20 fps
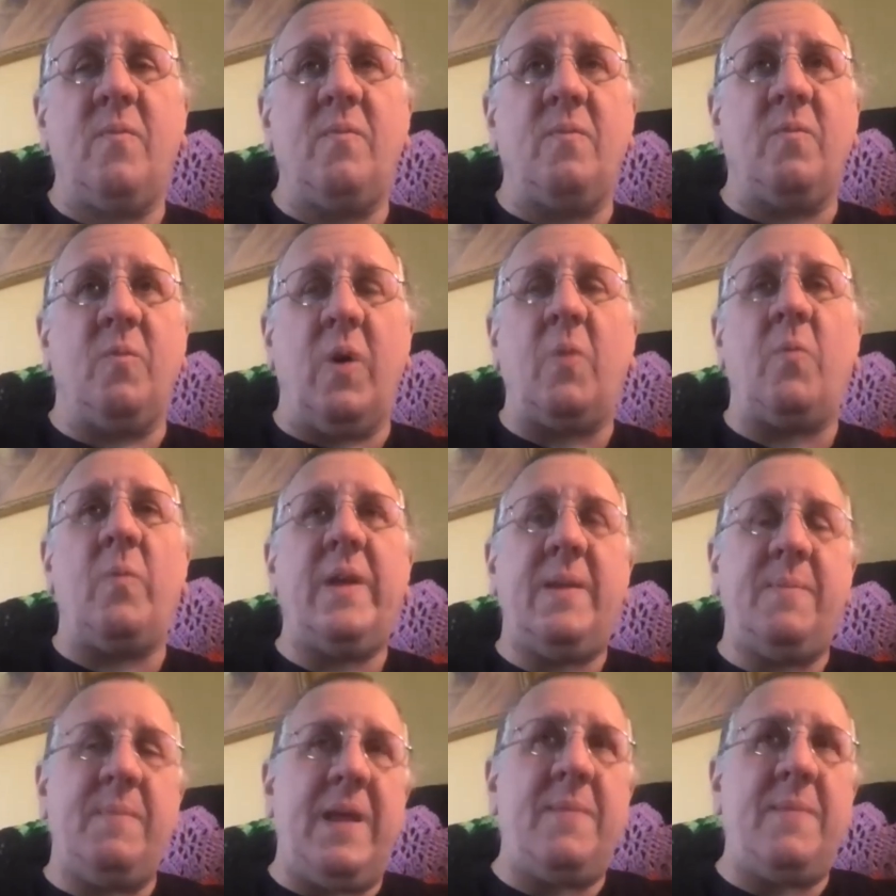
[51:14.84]
what
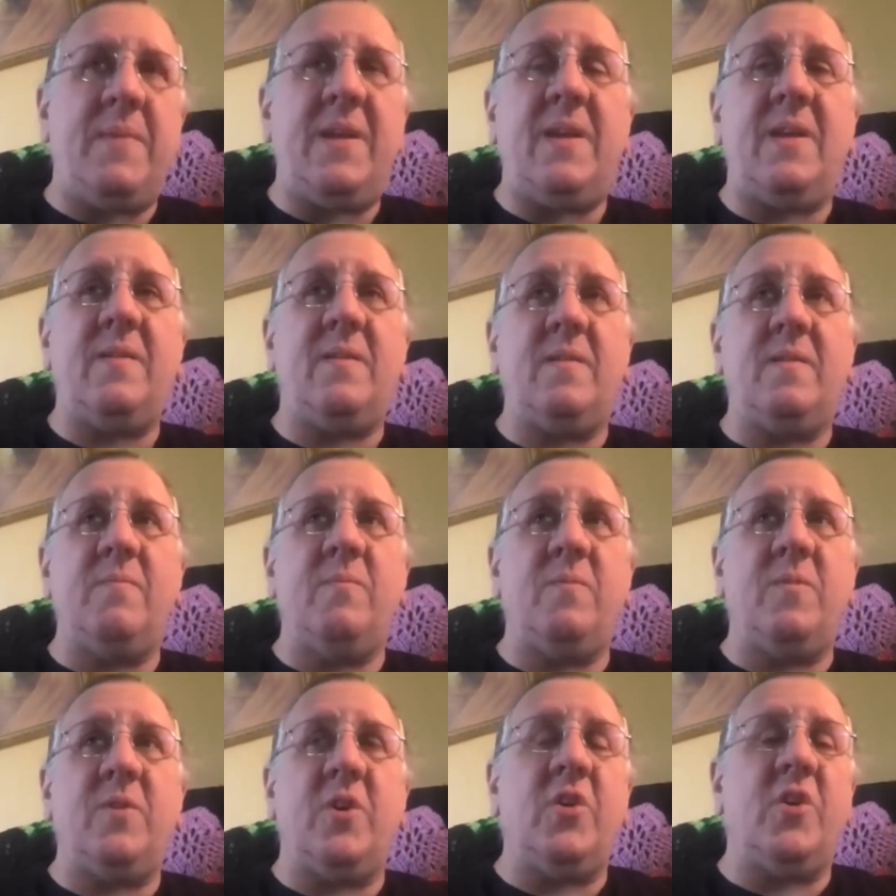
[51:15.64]
we maybe
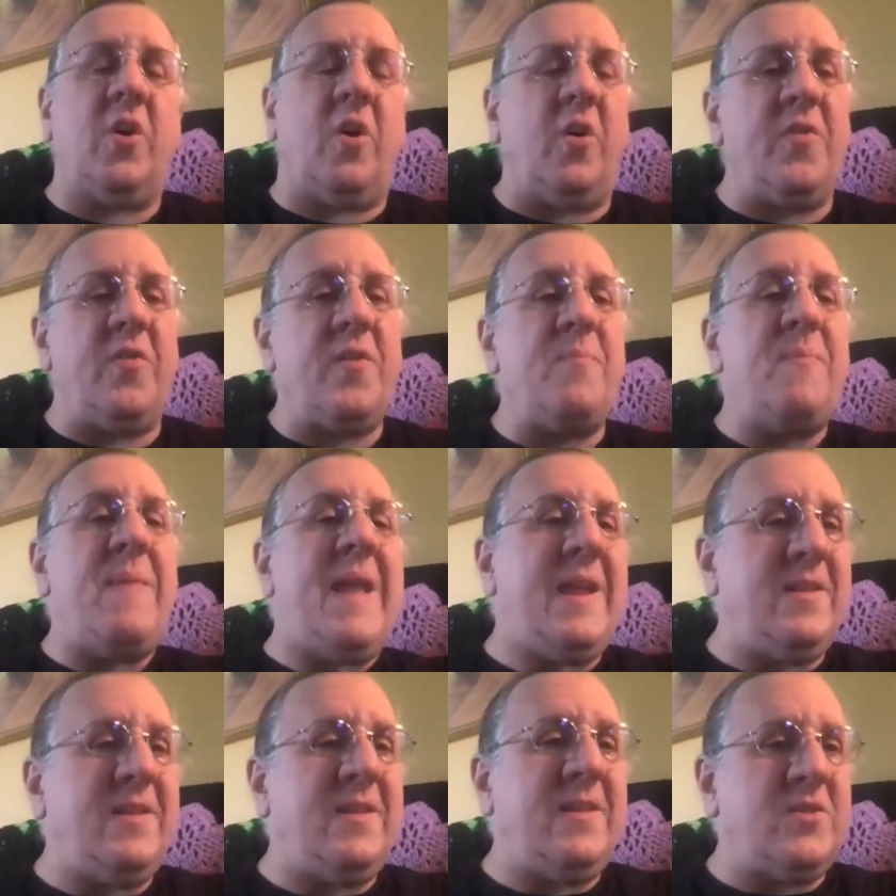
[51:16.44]
could call the
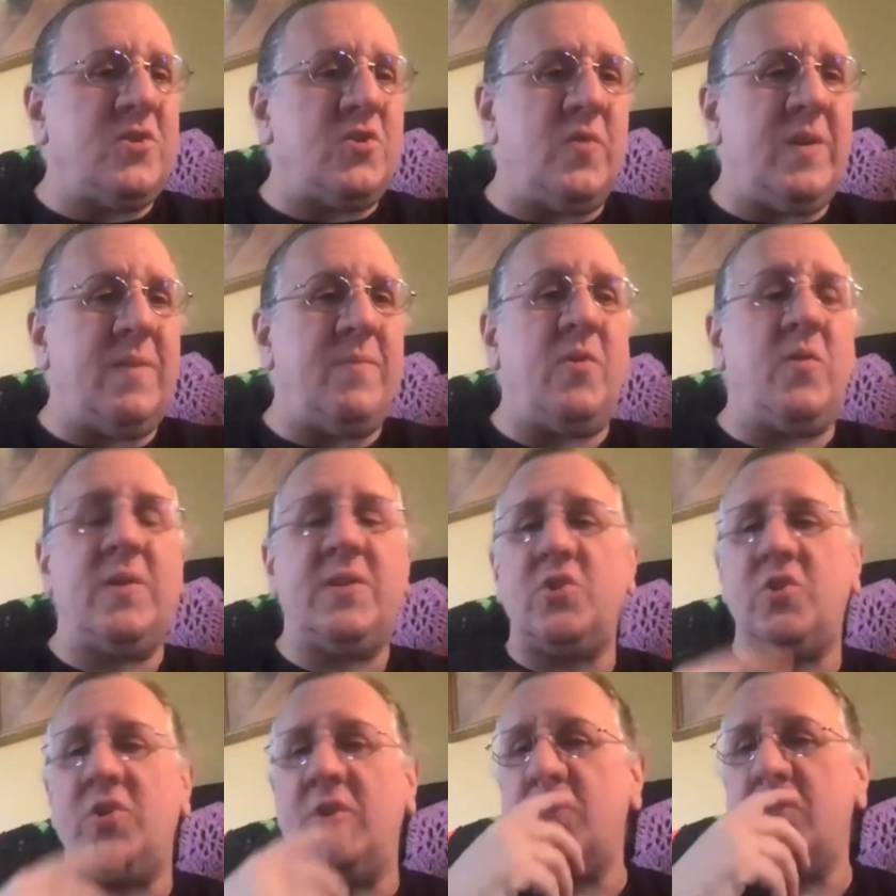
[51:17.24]
mainstream
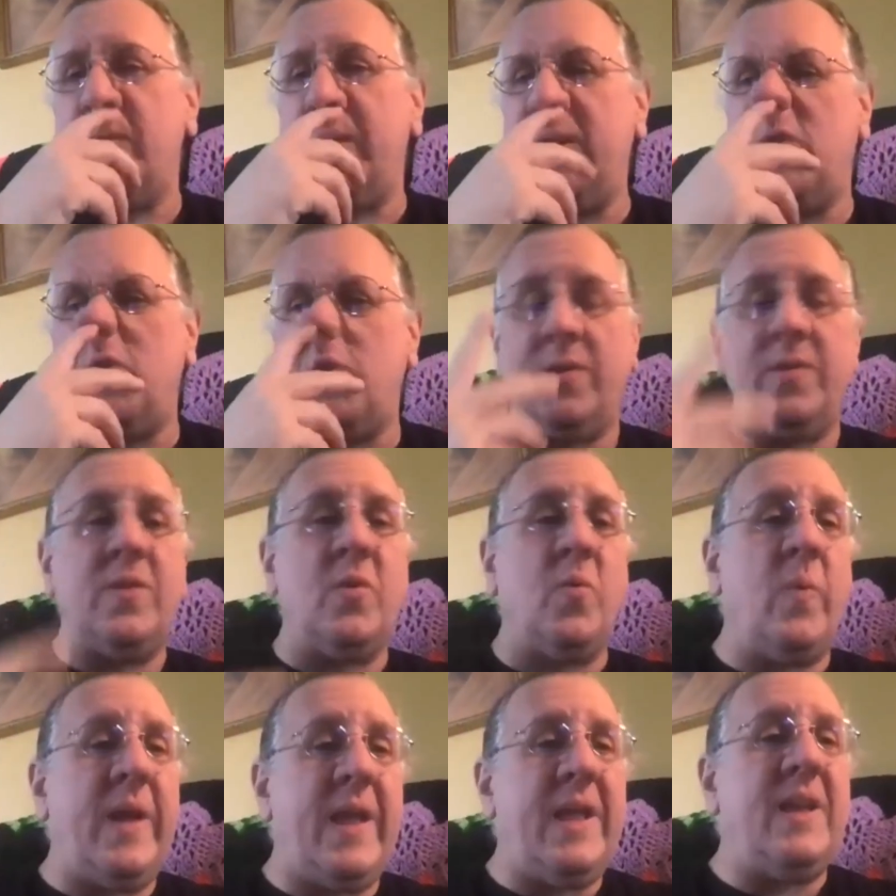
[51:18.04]
Christian tradition, the
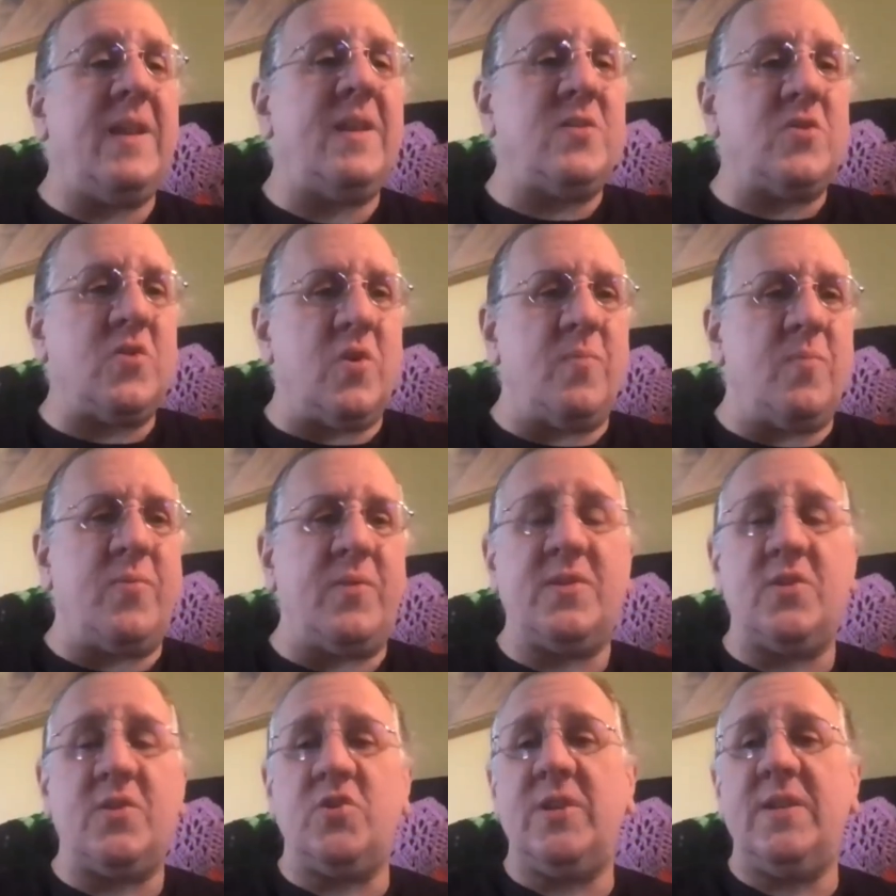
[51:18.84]
way it
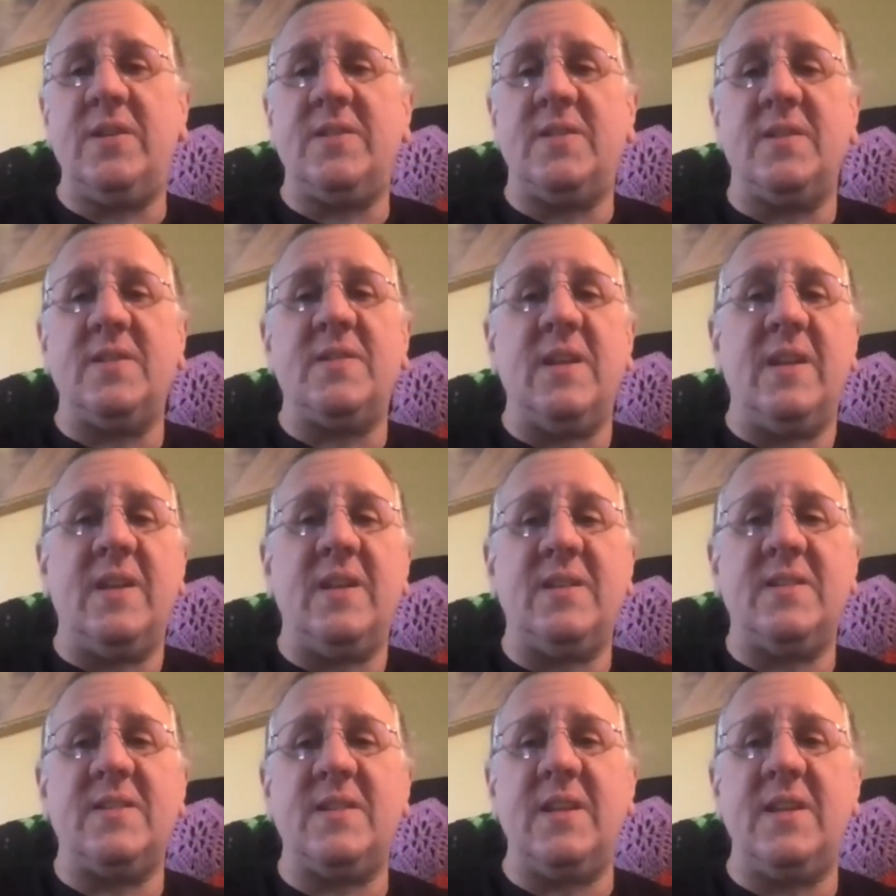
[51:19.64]
interprets Jesus and
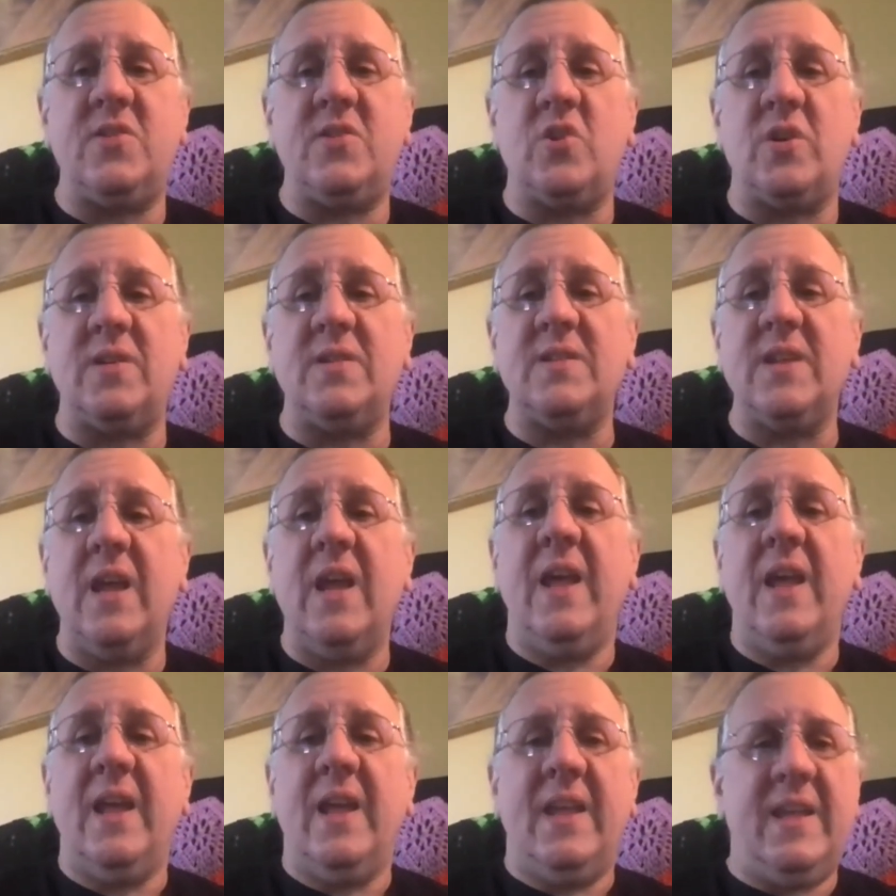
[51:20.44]
his teachings,
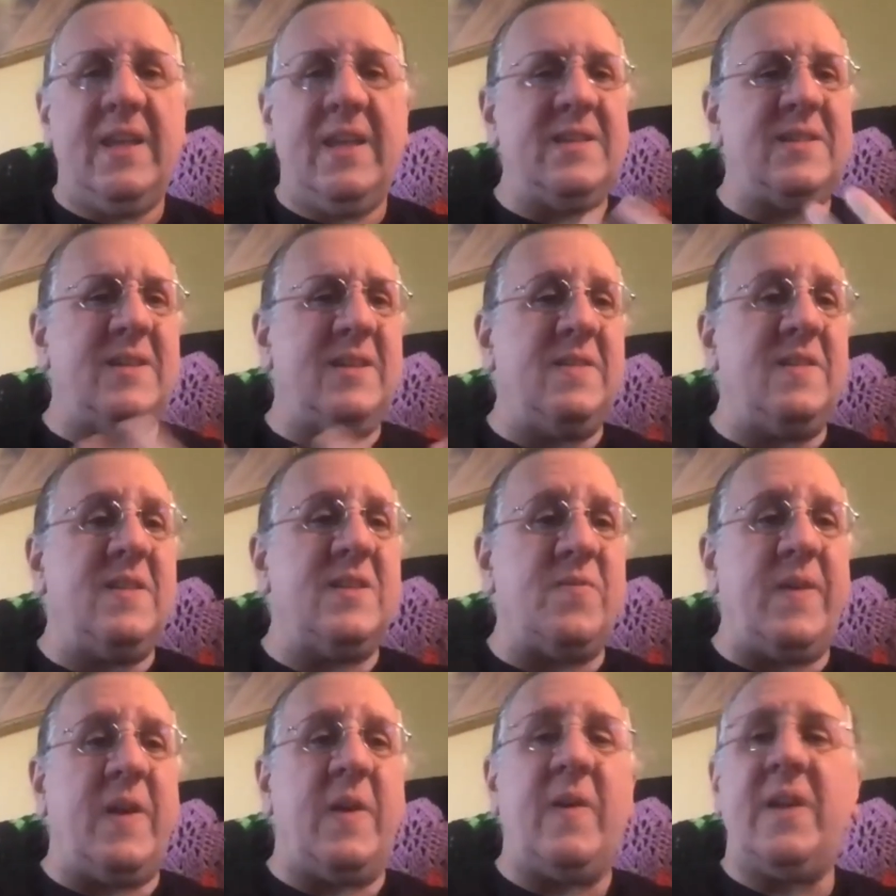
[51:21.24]
is in
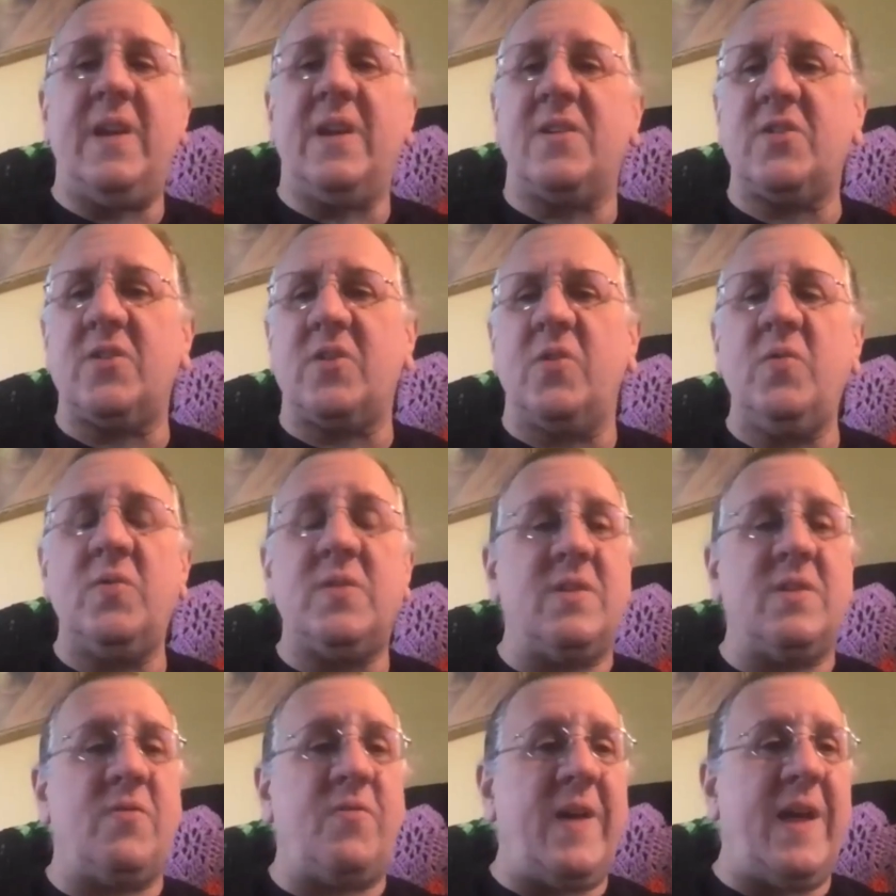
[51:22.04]
this very
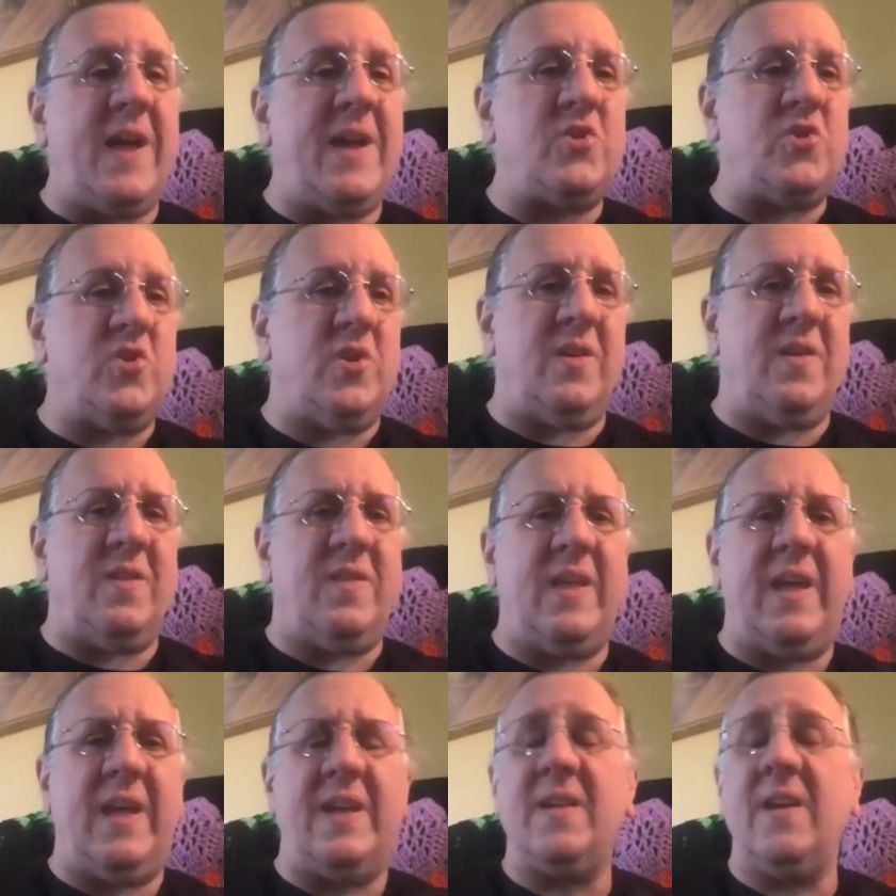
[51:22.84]
exclusive fashion,
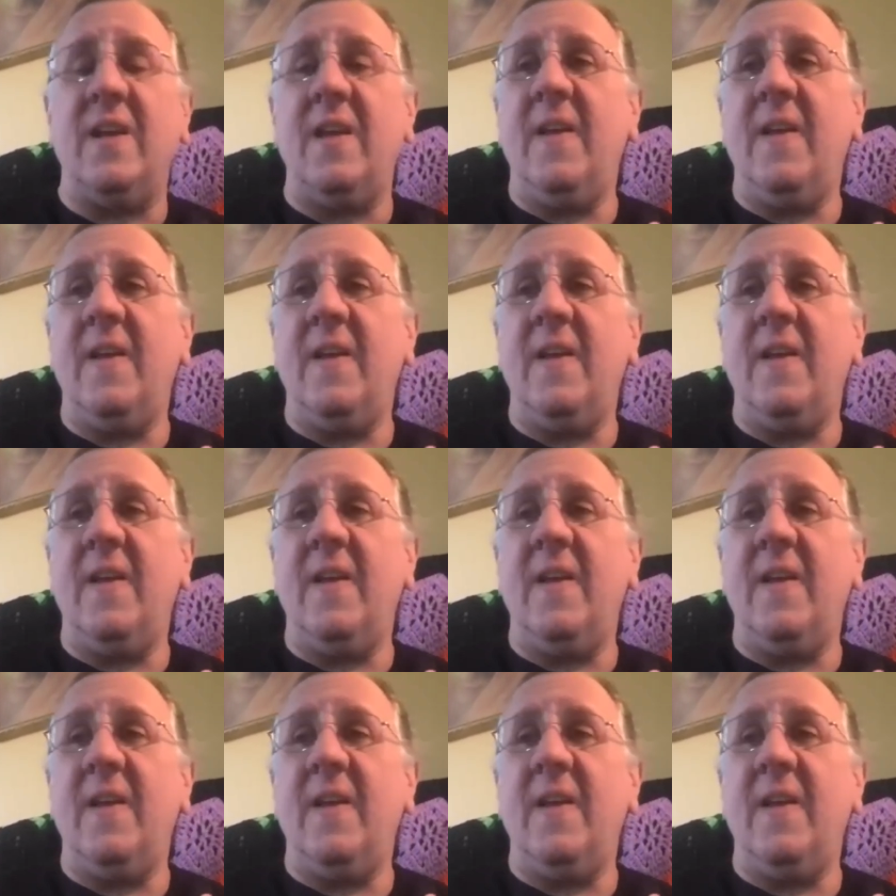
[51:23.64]
that